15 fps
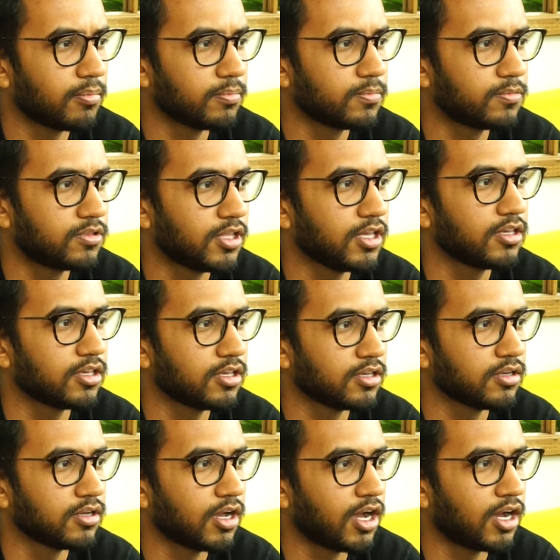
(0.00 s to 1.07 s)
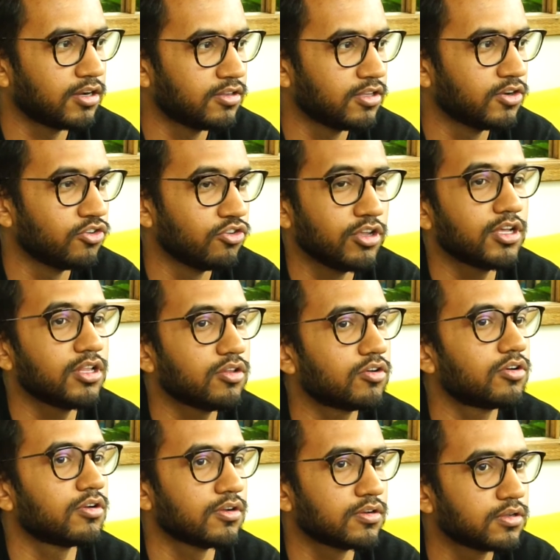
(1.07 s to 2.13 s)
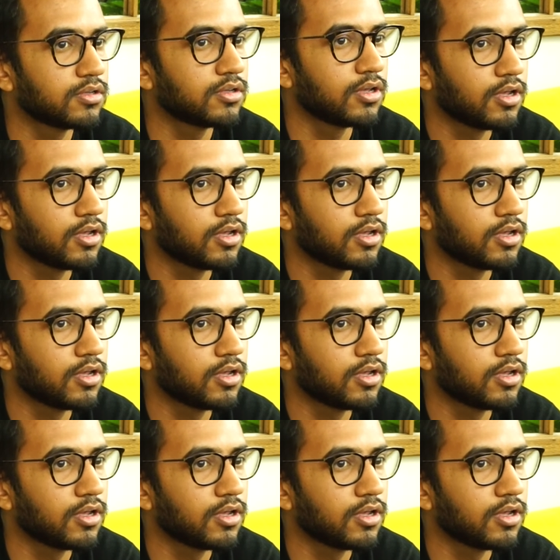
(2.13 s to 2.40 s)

I'm thinking, are they real or not.